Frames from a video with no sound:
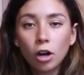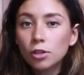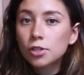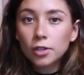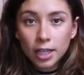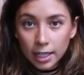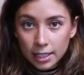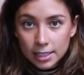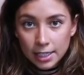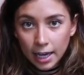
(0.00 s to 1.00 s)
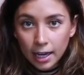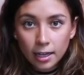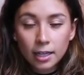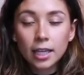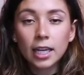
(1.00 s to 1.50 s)
are also going to
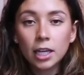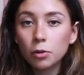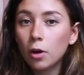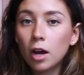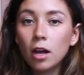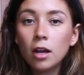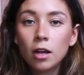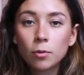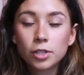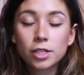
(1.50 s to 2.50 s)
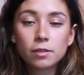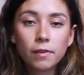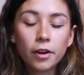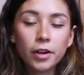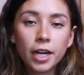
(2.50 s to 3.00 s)
contain quinoa, which is
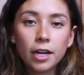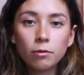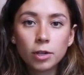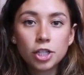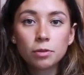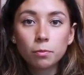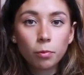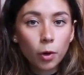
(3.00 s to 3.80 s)
very rich in